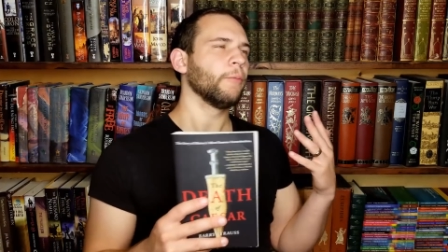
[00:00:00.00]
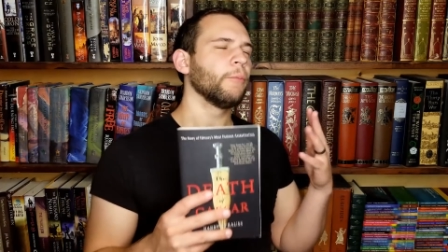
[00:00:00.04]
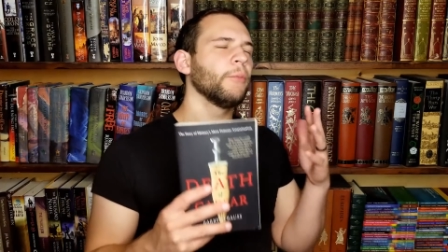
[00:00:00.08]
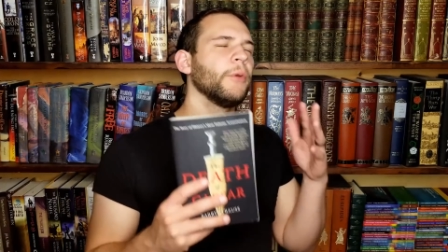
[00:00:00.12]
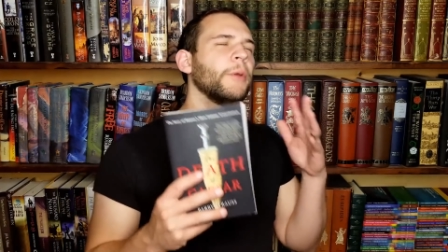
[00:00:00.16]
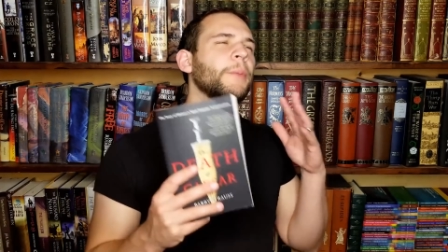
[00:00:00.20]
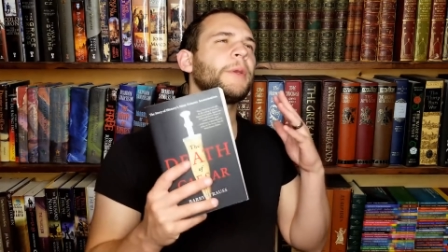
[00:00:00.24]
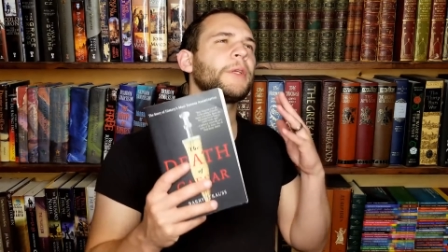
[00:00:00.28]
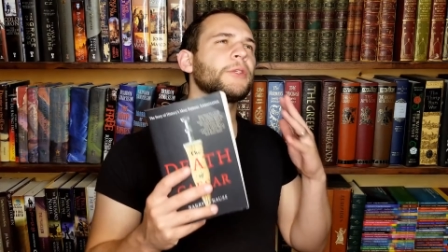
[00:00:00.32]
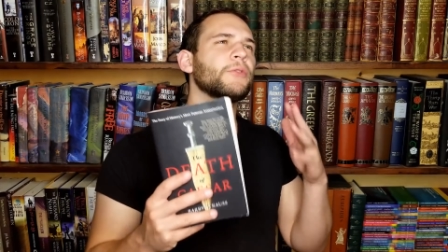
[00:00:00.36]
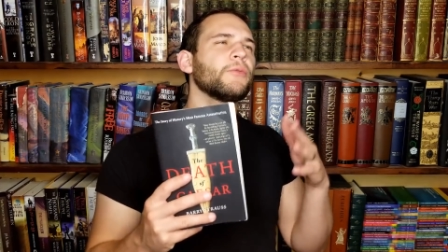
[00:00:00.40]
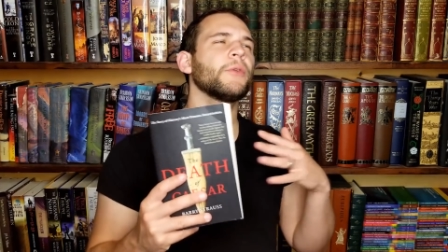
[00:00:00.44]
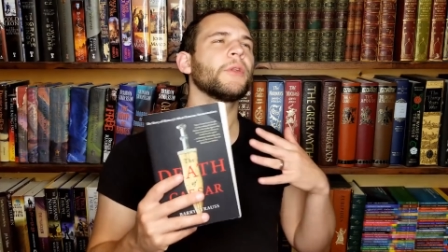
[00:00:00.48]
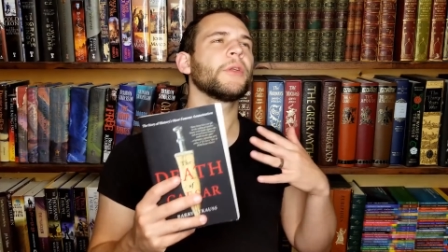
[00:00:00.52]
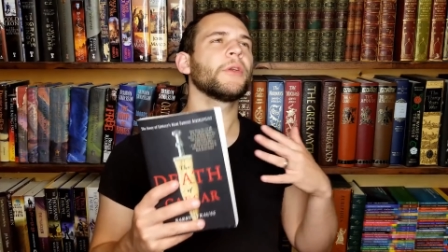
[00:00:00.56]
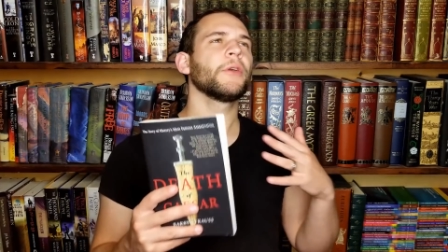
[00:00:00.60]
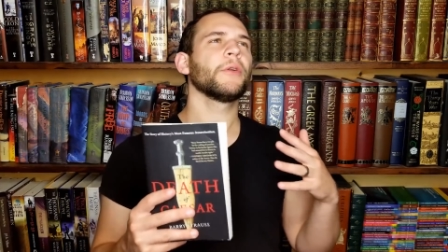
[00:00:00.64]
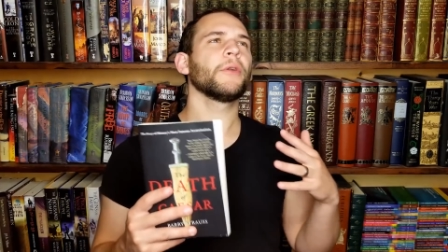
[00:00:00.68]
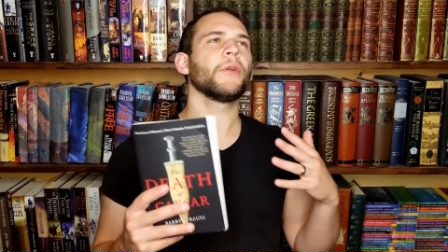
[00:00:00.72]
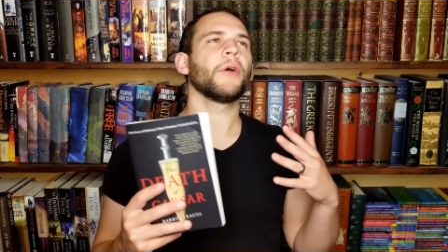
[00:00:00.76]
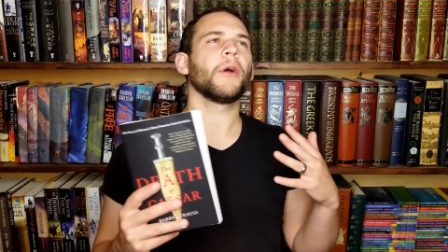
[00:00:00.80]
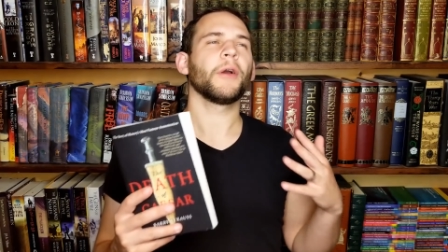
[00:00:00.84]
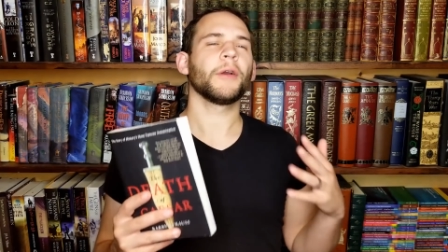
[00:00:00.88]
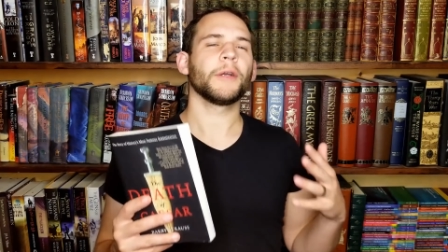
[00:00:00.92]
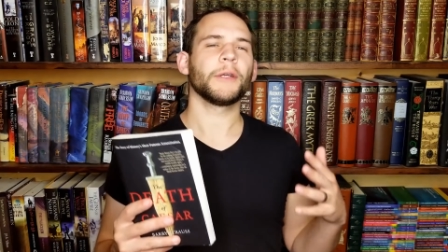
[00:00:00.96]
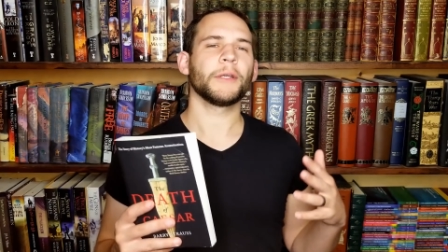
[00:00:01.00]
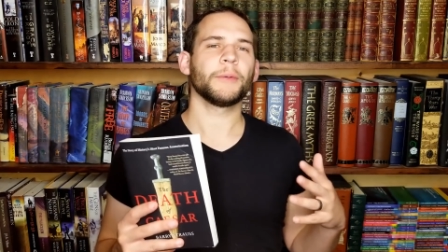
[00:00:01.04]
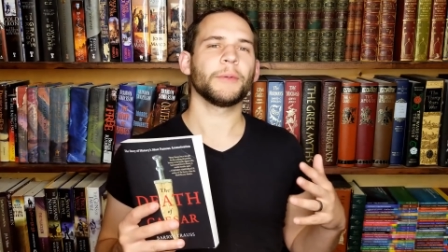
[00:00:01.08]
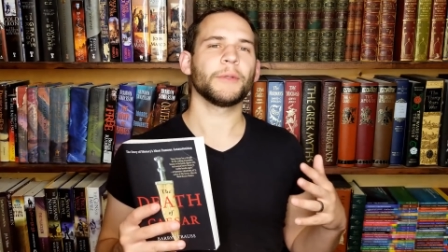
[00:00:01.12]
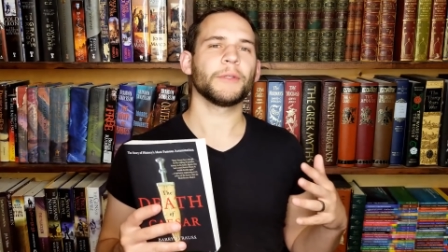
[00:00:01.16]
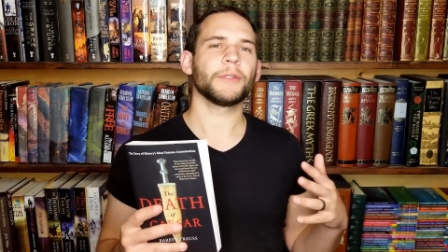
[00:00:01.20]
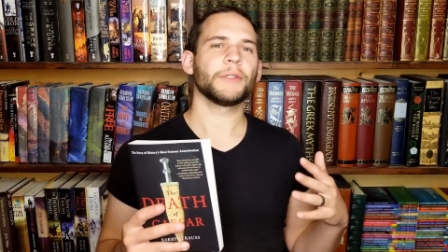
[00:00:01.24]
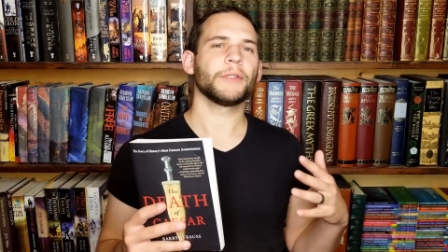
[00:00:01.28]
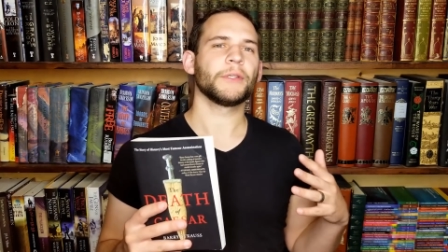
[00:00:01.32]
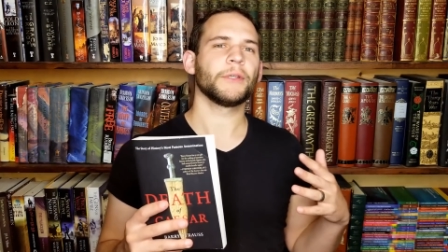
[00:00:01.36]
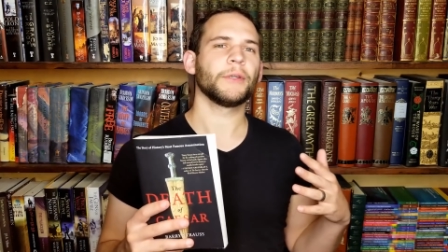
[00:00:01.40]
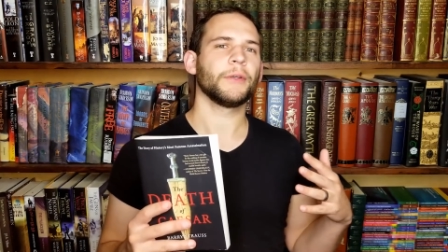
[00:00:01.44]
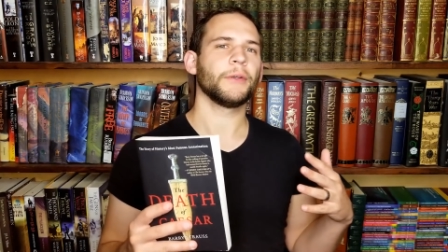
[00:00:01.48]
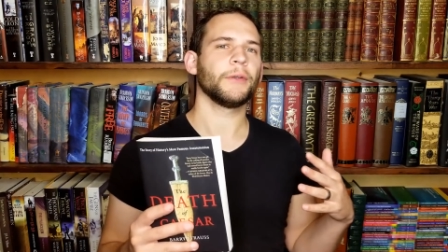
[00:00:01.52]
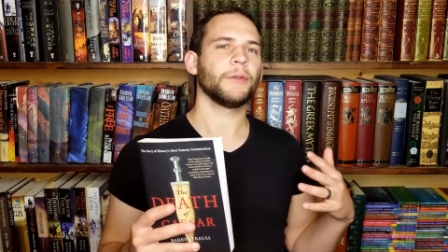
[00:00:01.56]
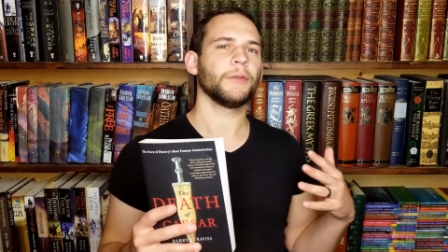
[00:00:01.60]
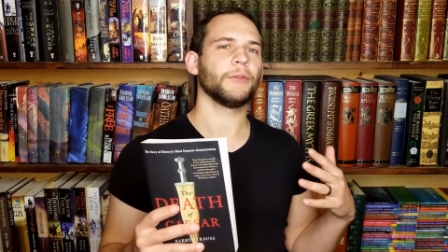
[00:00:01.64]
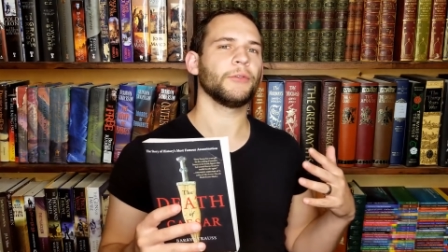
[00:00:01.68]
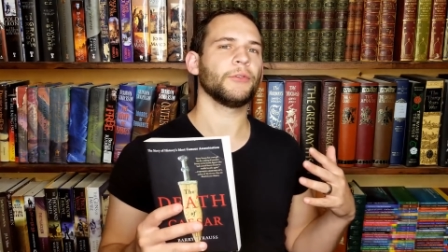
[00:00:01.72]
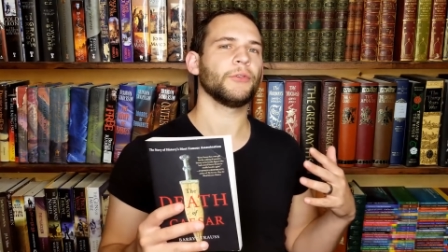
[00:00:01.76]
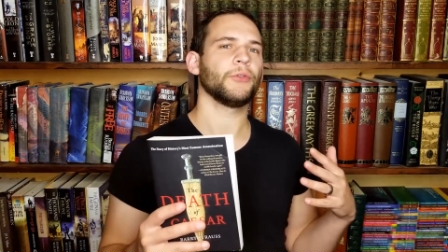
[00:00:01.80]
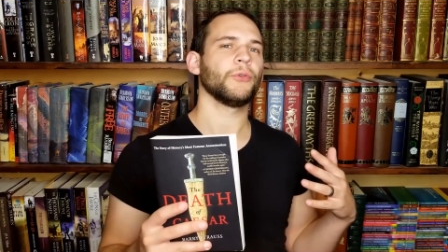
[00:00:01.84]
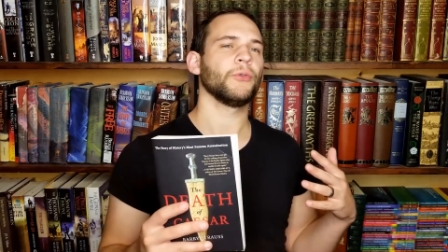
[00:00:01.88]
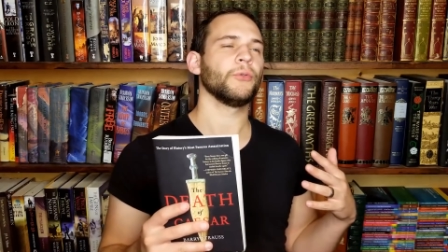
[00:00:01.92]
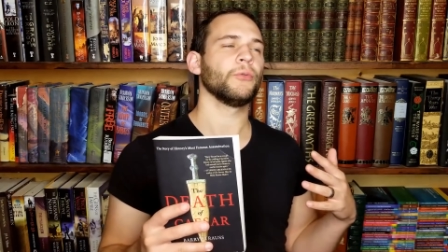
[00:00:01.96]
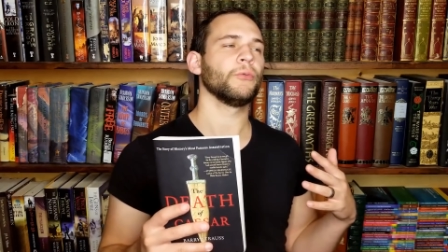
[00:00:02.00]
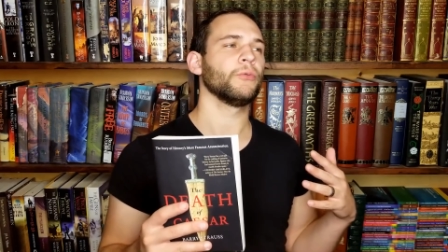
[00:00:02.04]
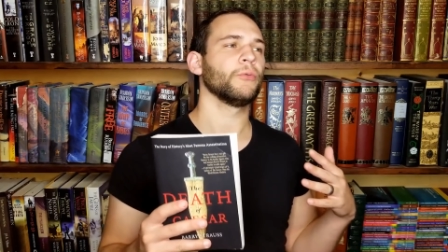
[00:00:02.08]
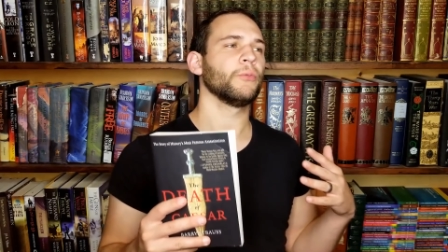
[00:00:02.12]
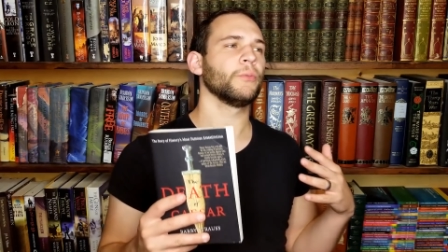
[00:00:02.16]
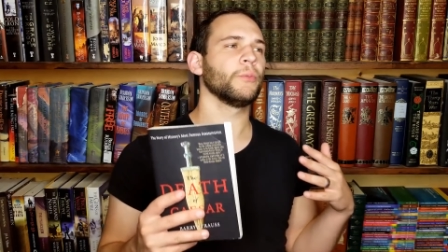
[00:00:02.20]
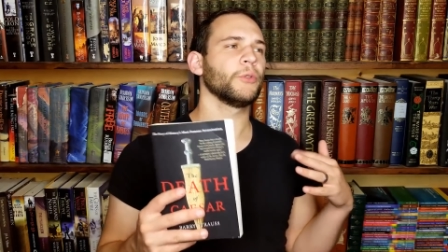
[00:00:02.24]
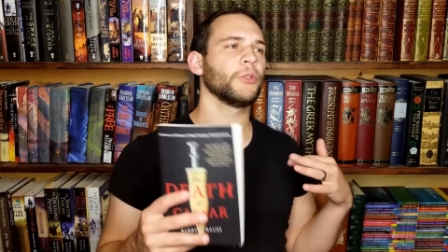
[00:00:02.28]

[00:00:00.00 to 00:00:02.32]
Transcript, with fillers: he makes really good arguments to